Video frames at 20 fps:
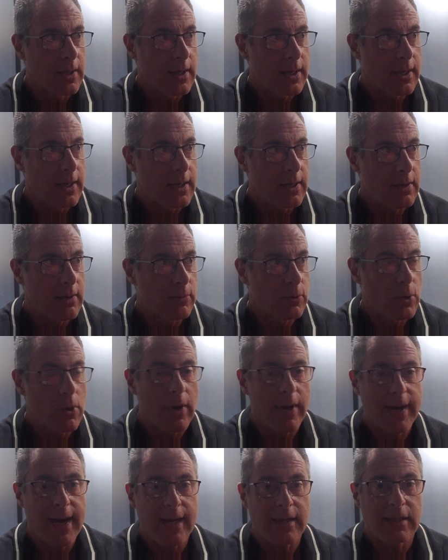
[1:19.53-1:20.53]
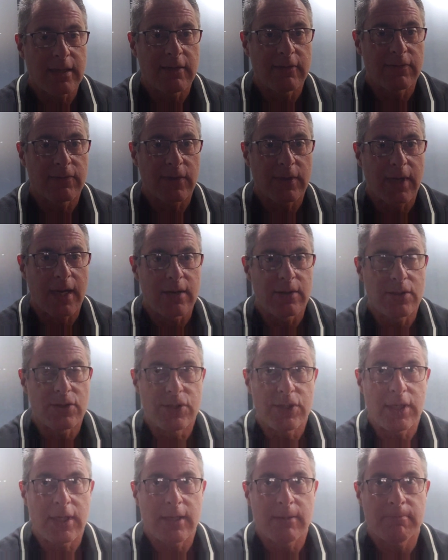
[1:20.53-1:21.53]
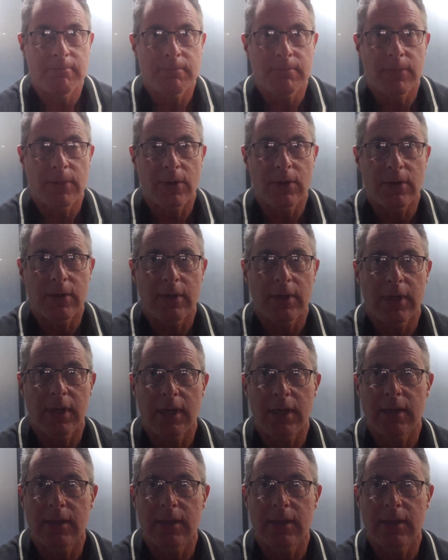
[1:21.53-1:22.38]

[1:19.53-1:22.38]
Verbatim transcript: Uh, I'm quite active, I go to the gym, I,